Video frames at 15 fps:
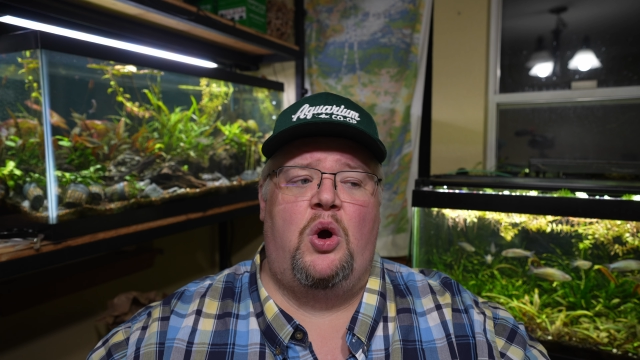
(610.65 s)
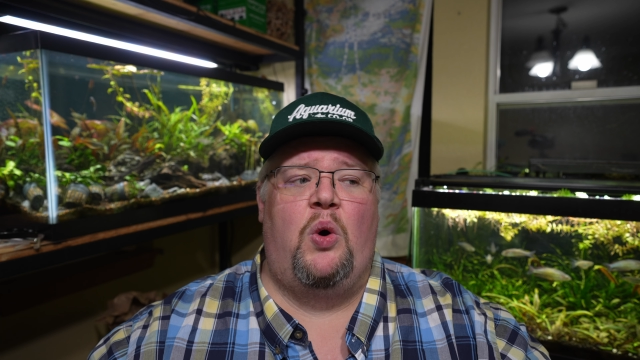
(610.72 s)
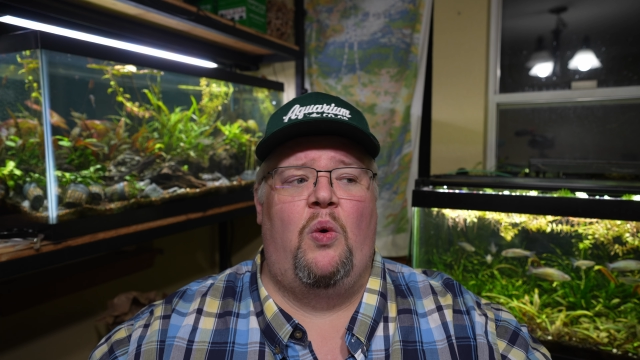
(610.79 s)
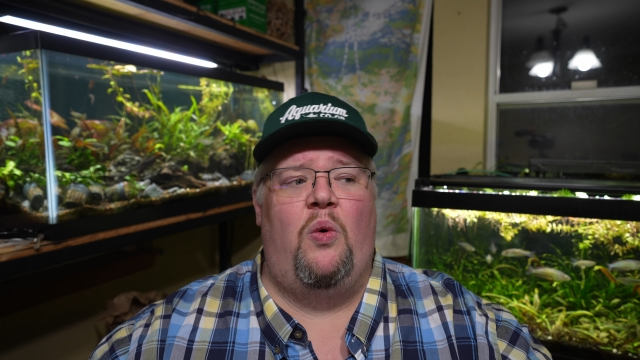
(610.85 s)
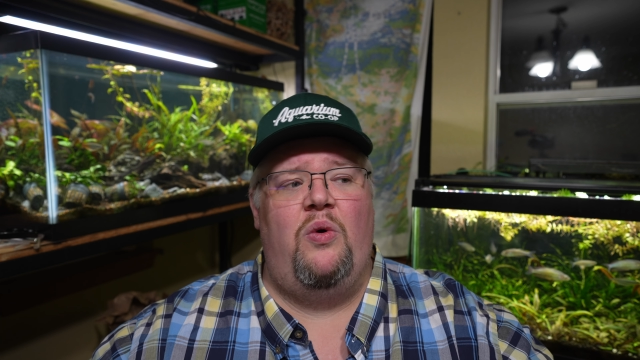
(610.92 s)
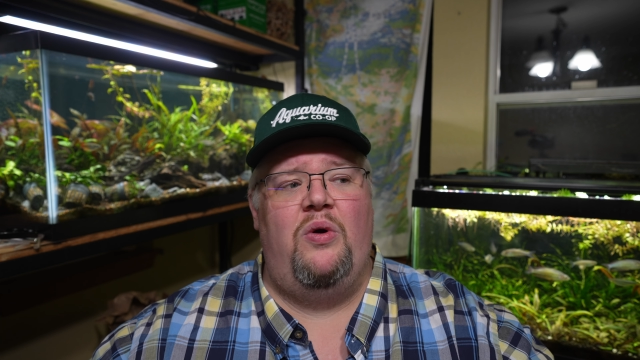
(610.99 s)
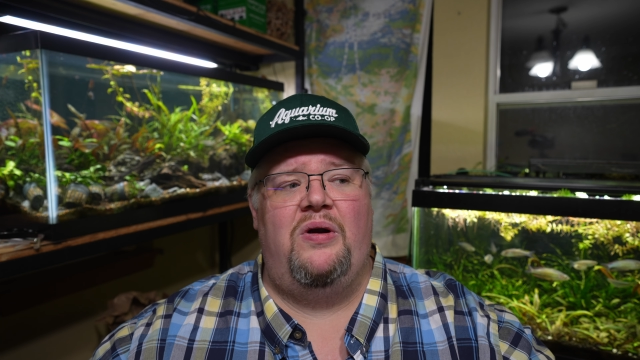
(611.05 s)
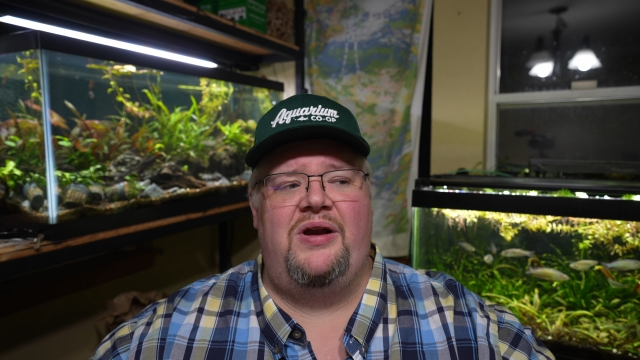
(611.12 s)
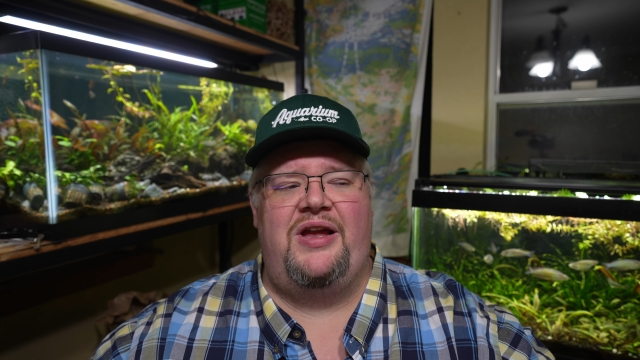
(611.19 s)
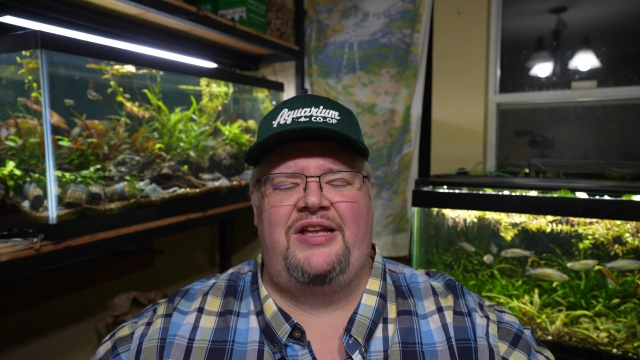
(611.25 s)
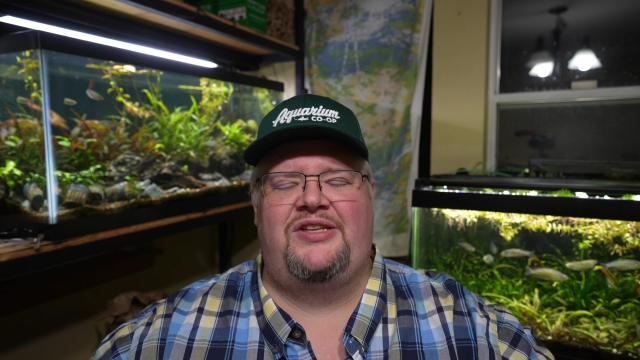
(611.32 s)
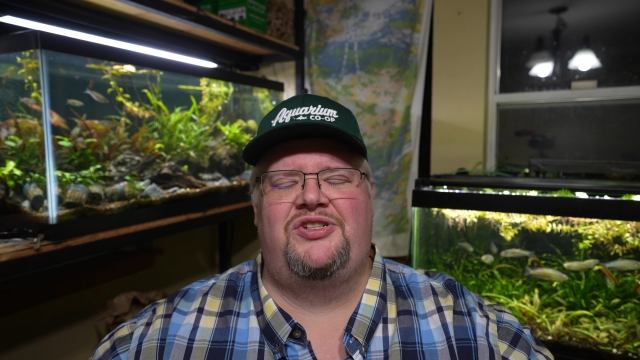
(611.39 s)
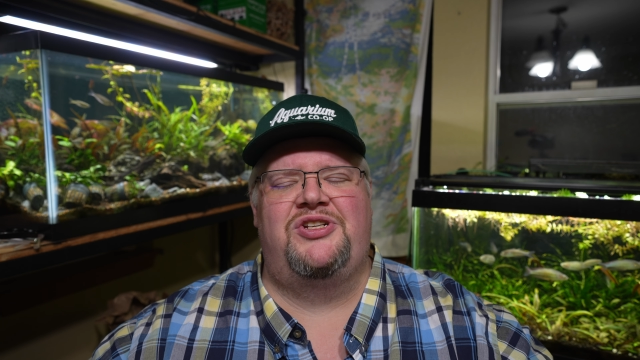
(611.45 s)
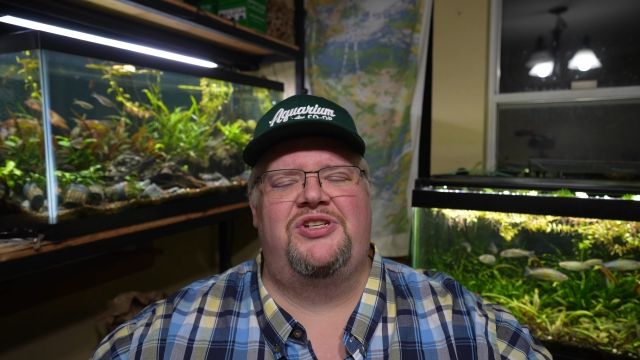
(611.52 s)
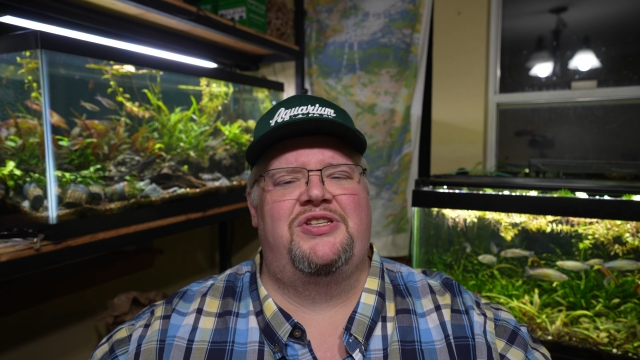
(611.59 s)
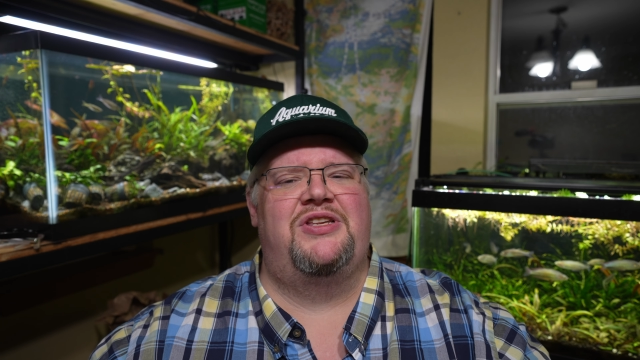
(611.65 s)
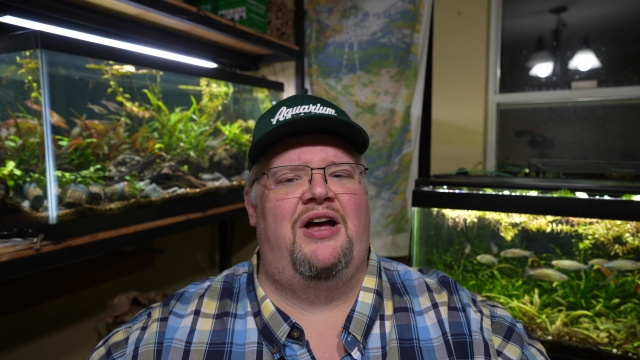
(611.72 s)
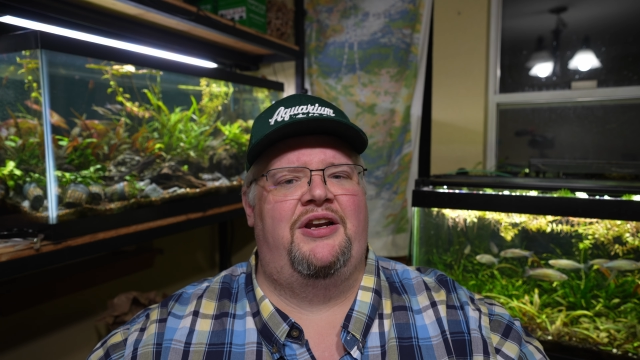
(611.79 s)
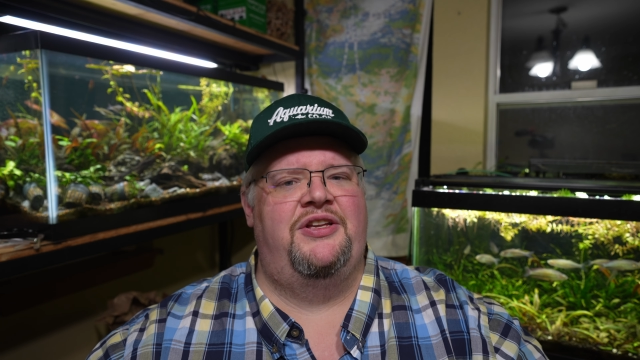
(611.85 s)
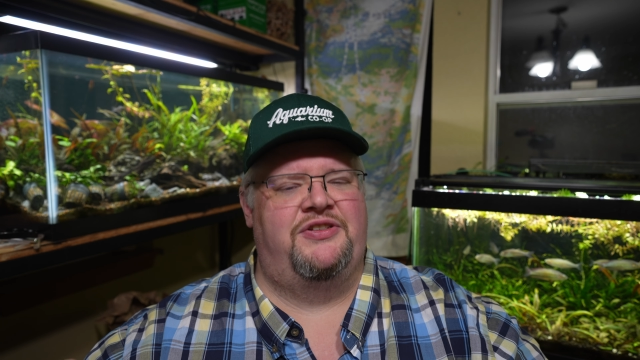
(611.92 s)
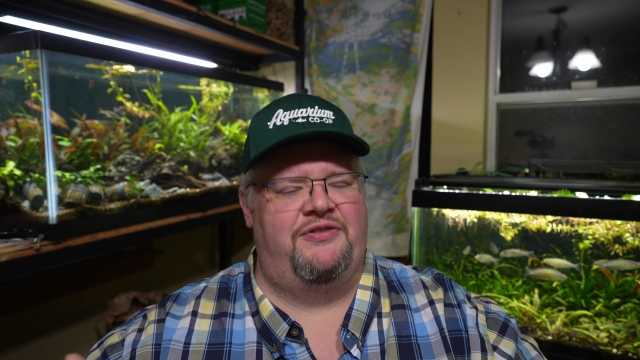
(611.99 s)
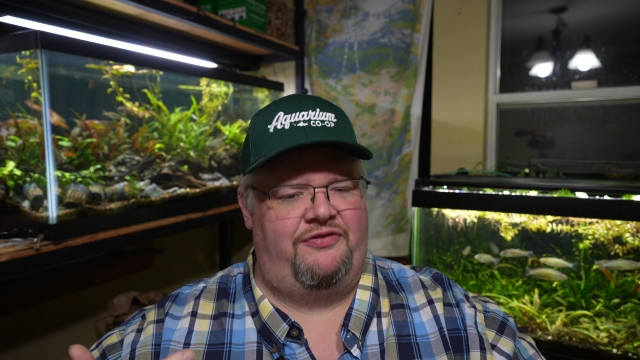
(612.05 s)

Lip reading: or it's just not as